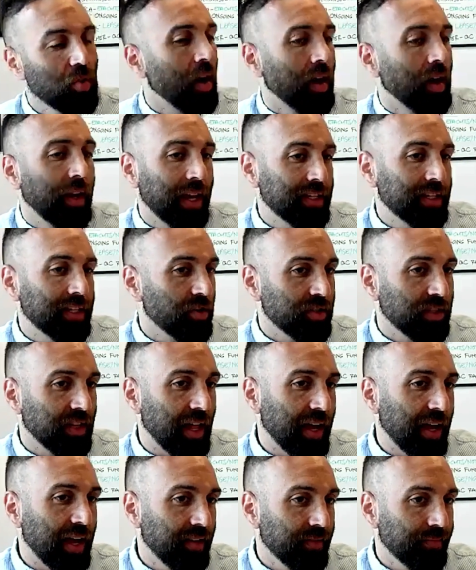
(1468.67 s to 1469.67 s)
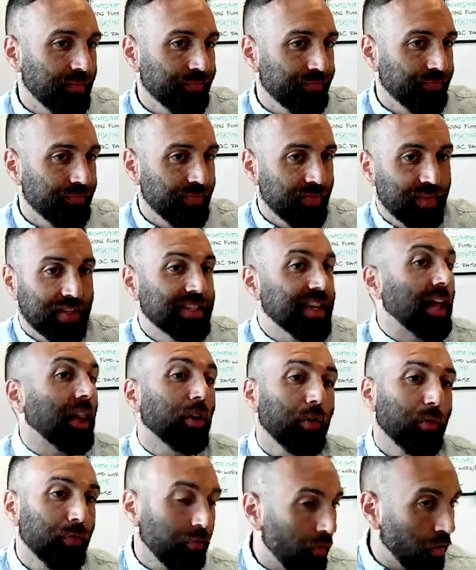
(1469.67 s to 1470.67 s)
unless there's like
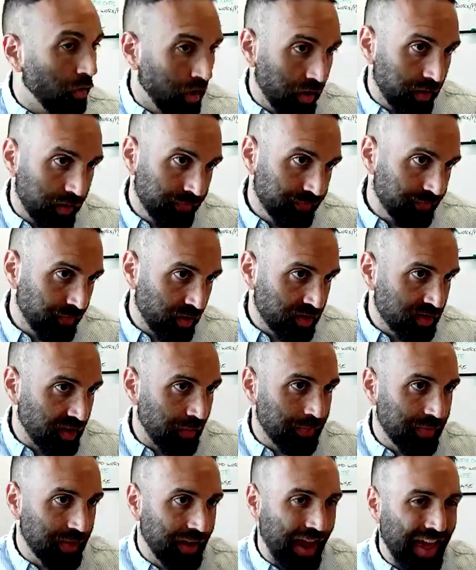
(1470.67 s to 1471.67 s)
seller fraud or something.